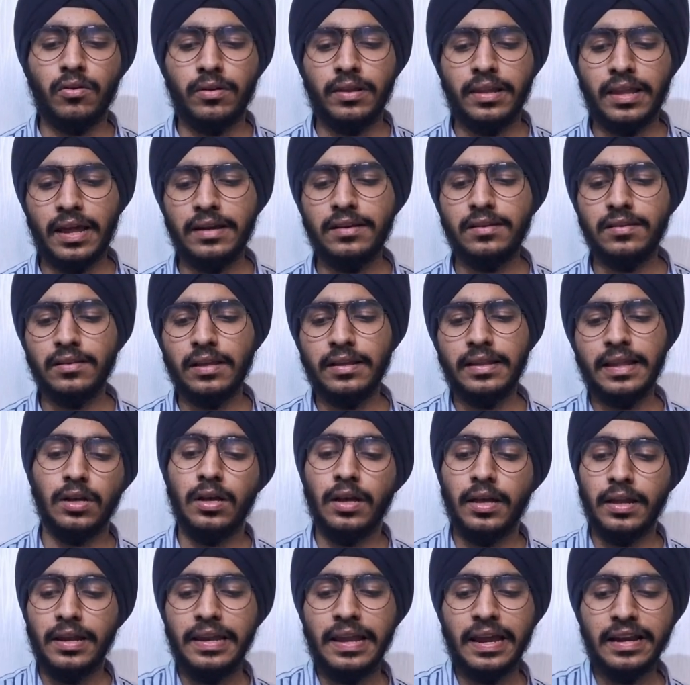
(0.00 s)

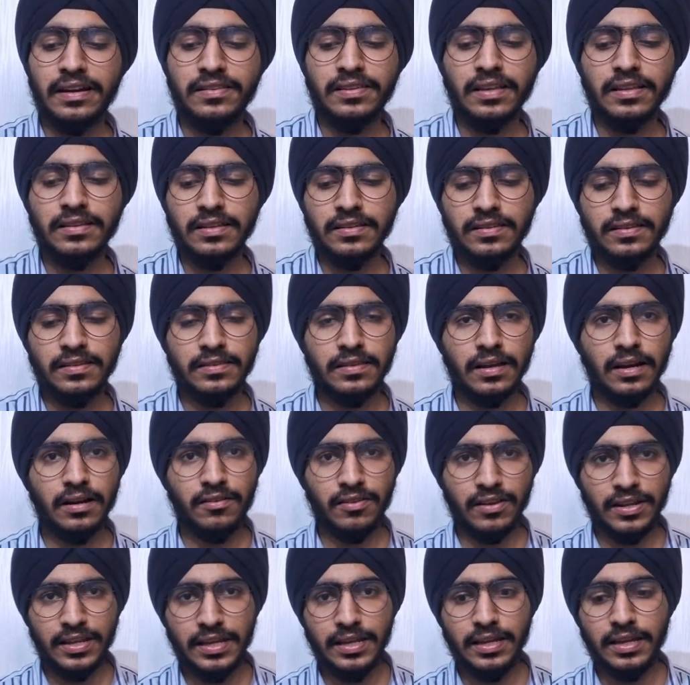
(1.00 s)
Let's say this is a
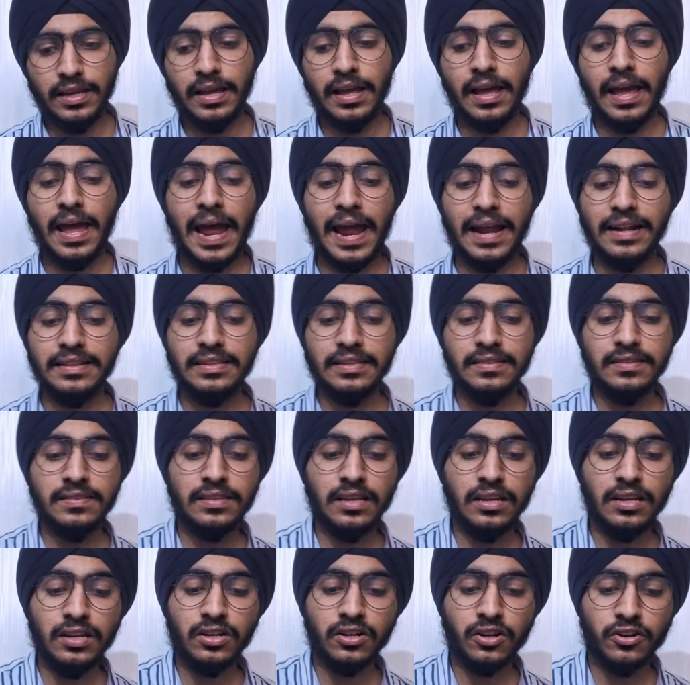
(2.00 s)
tree and this is
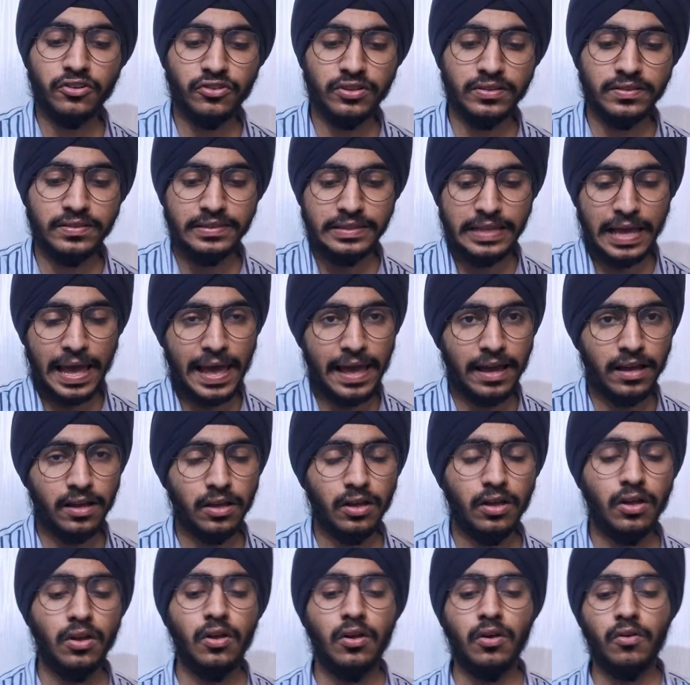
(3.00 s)
a recursion
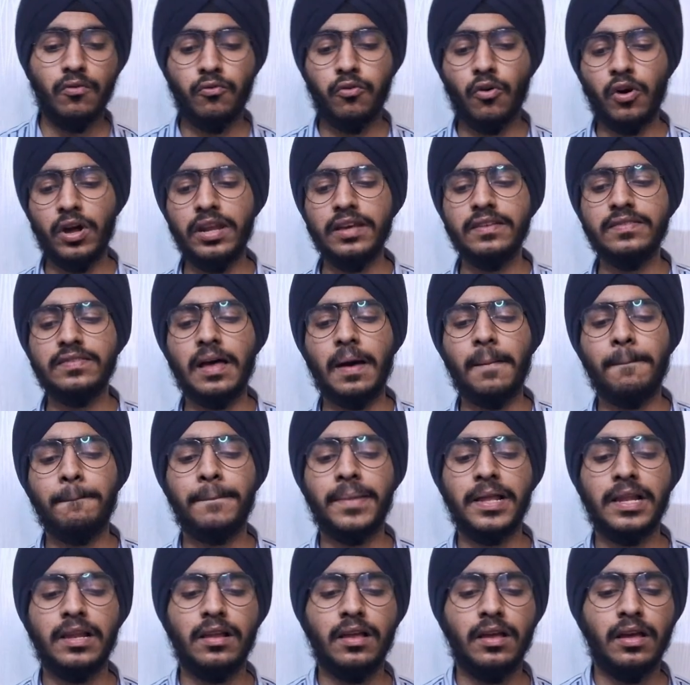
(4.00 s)
stack. For
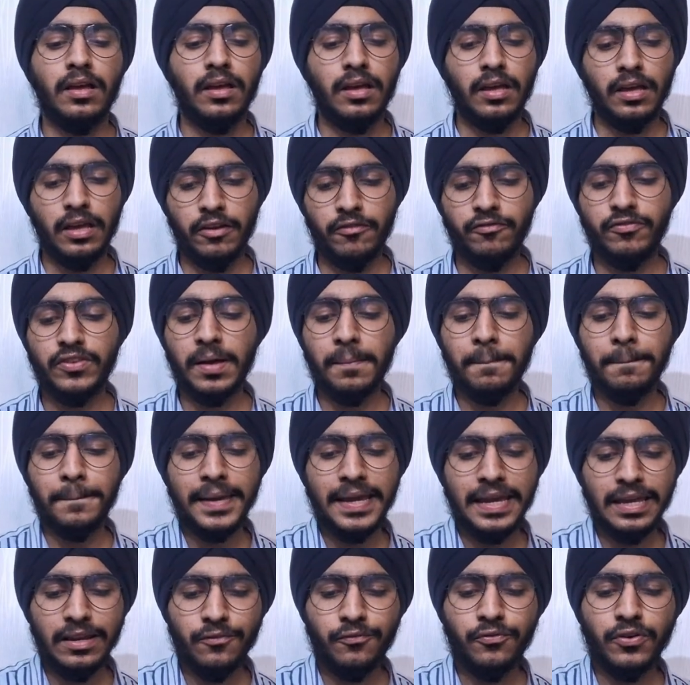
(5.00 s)
example, if the
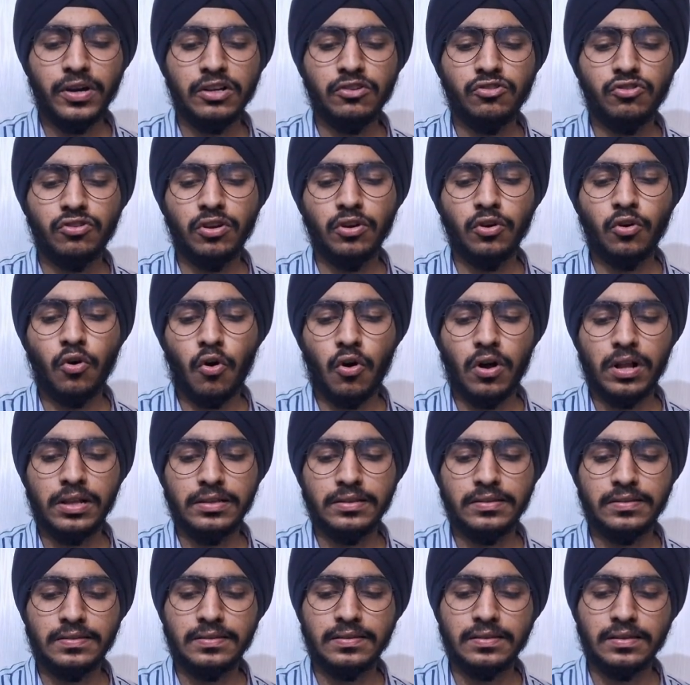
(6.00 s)
main function
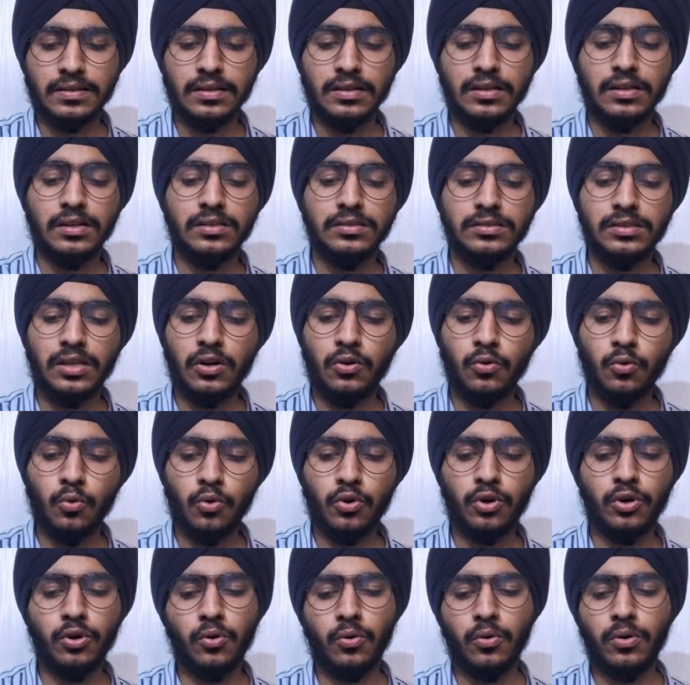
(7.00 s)
calls the
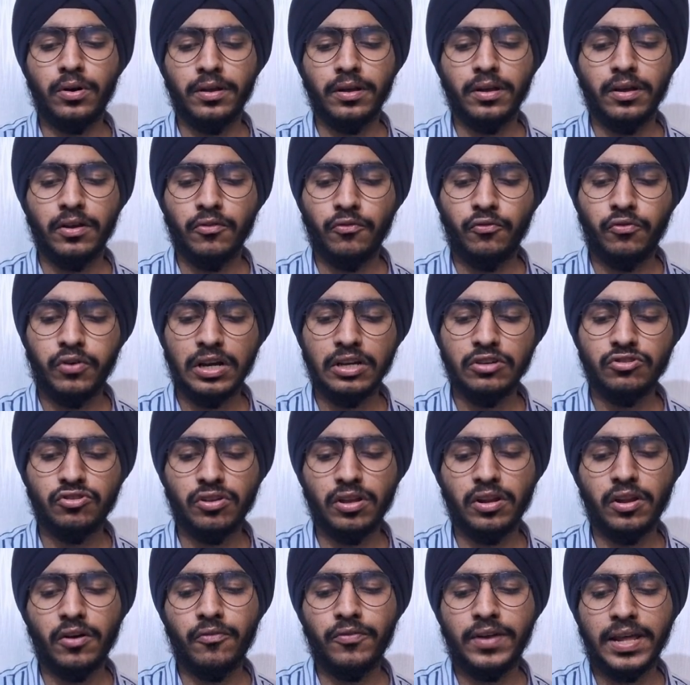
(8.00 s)
root node
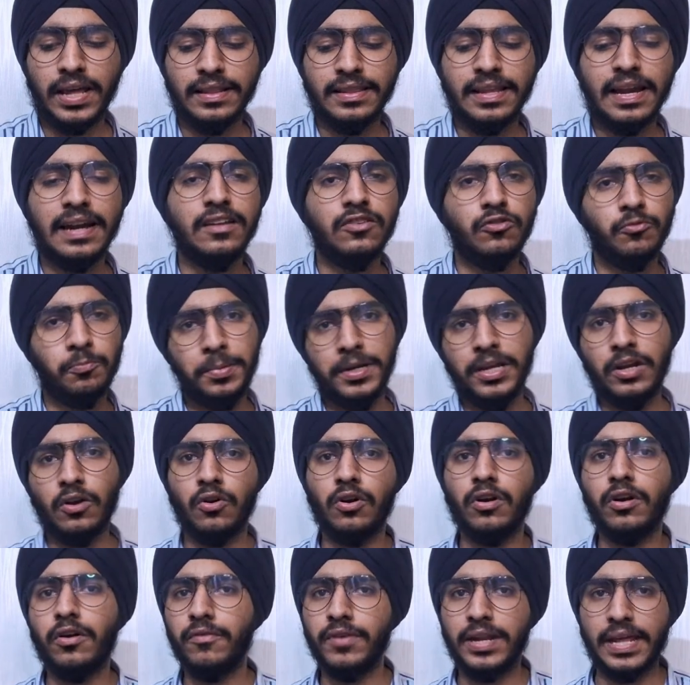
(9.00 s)
function of 10, that is
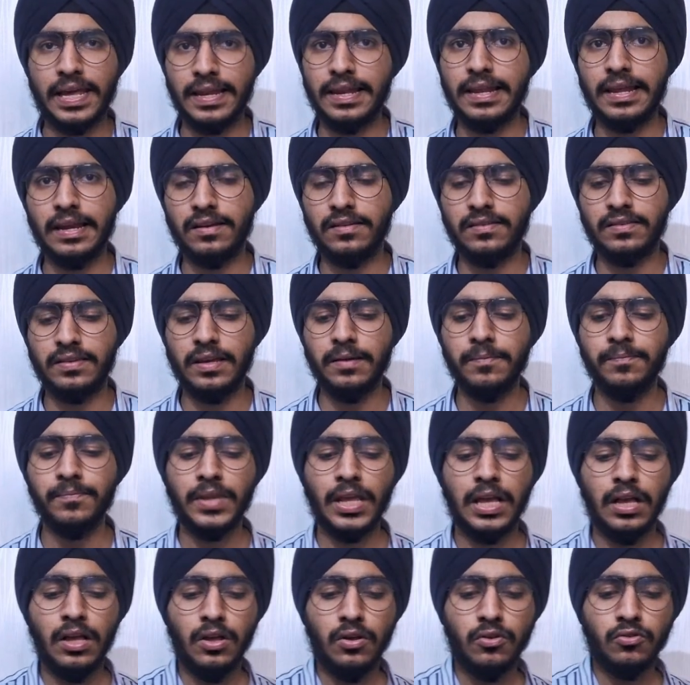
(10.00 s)
PreOrder of 10, let's say.
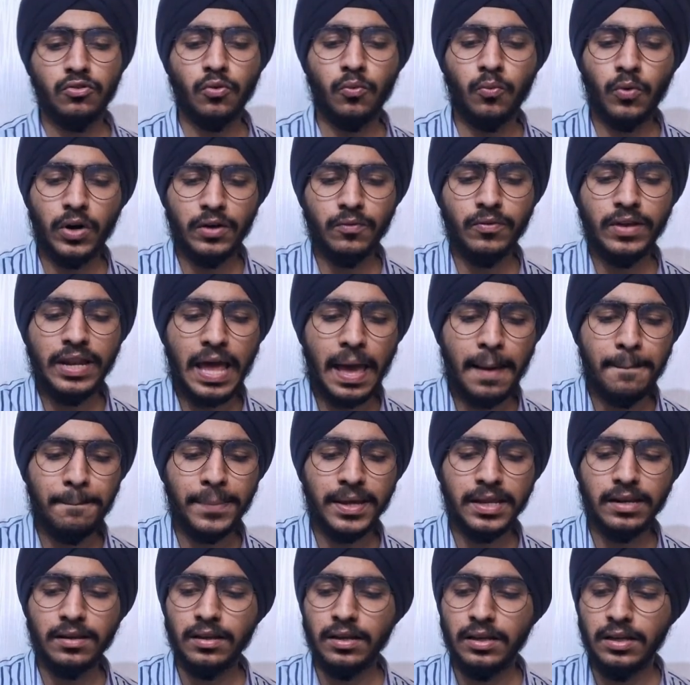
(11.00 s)
So what will
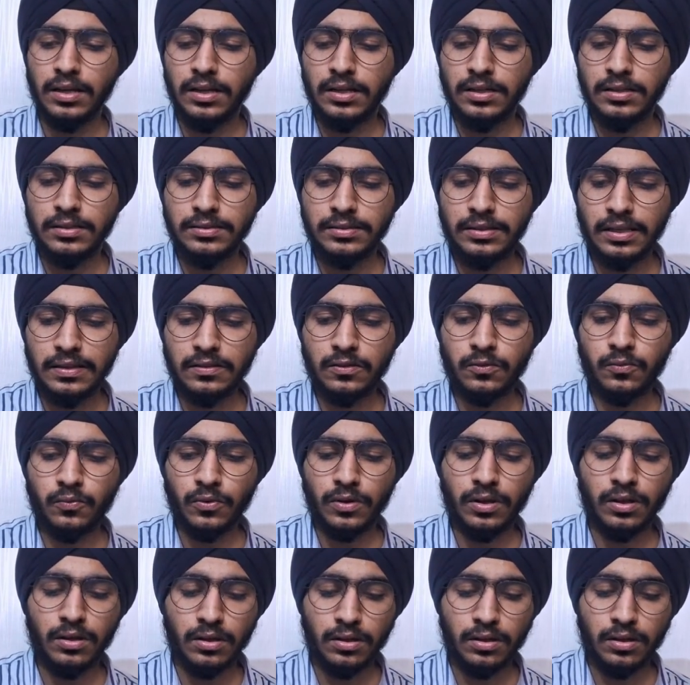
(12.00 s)
happen? This